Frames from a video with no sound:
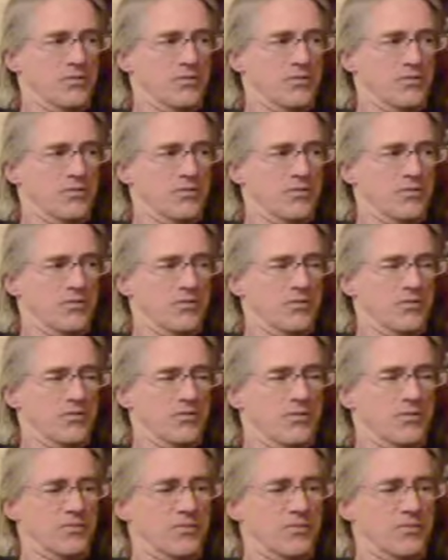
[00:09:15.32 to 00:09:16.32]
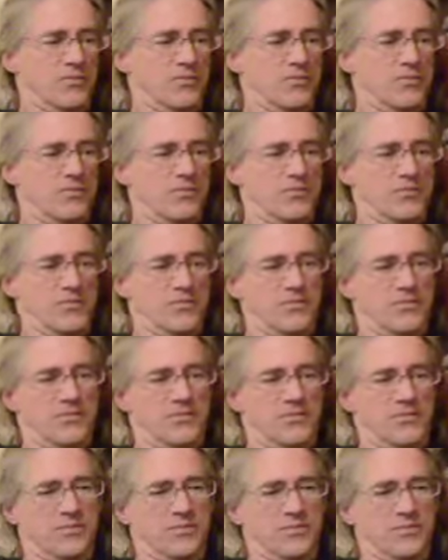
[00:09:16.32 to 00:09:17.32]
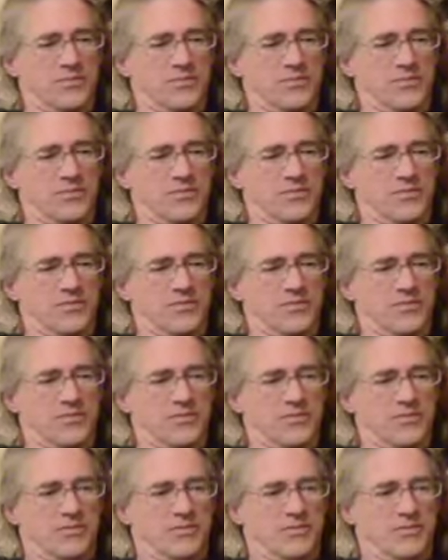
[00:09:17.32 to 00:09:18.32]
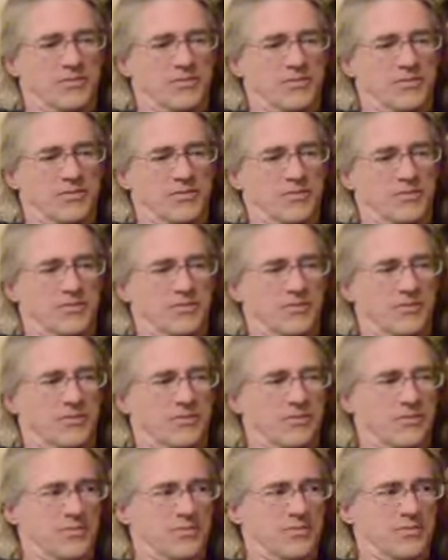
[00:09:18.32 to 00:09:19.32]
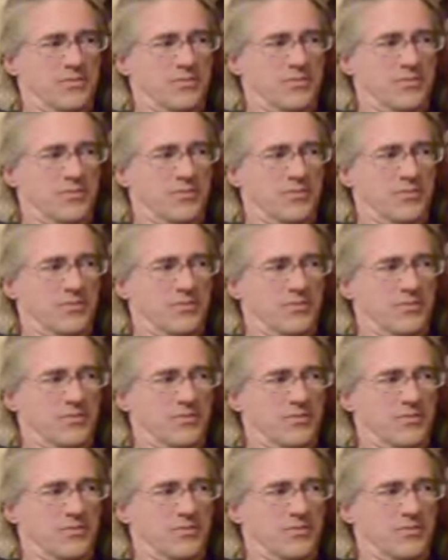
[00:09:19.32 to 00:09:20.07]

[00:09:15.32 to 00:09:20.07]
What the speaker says: No words are spoken by the person on screen.